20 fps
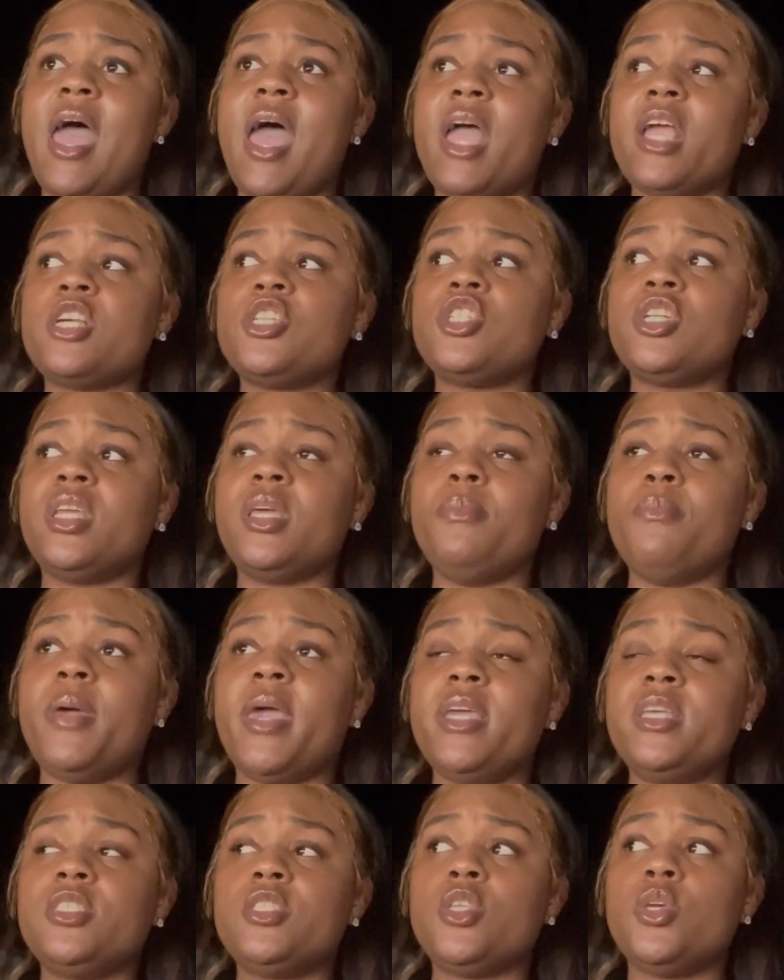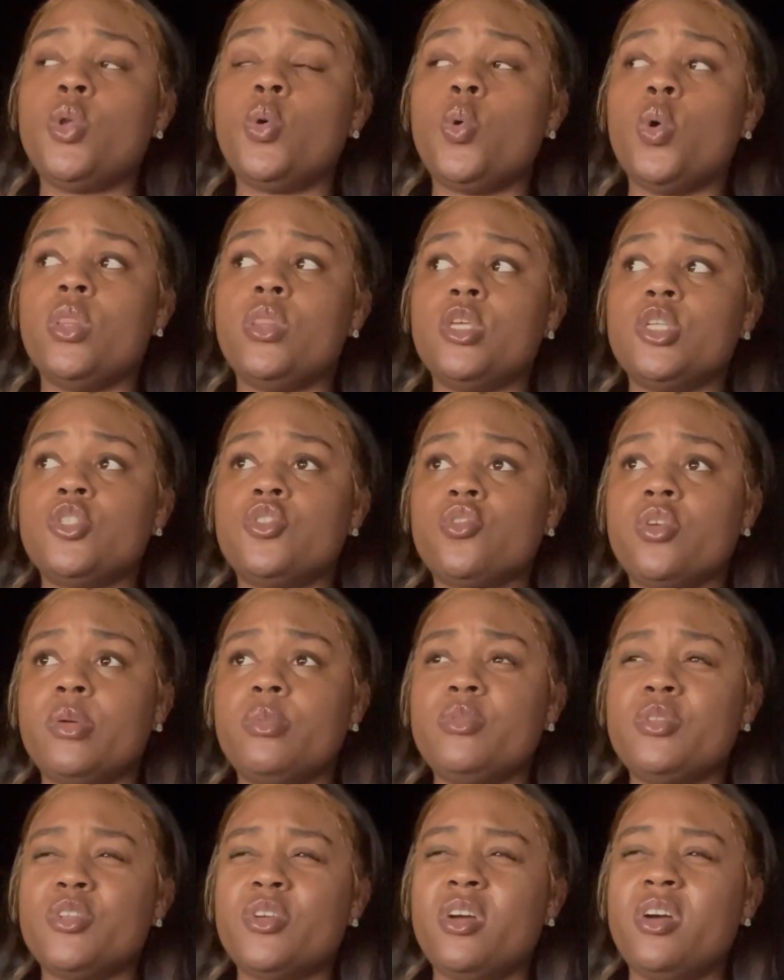actually based it on the
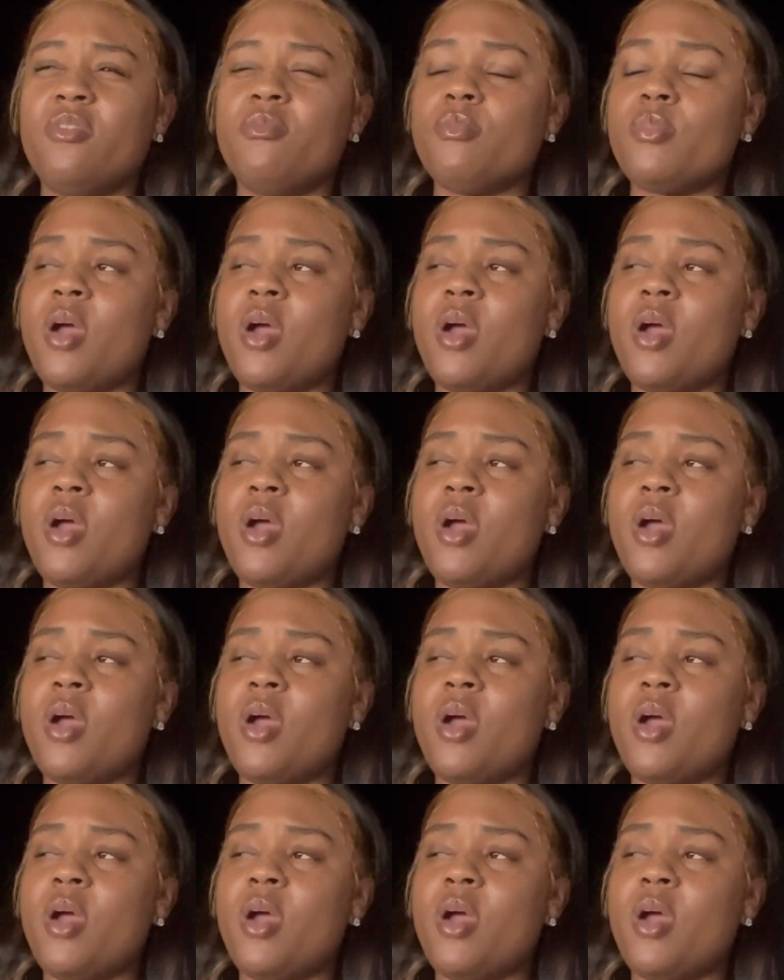scripture of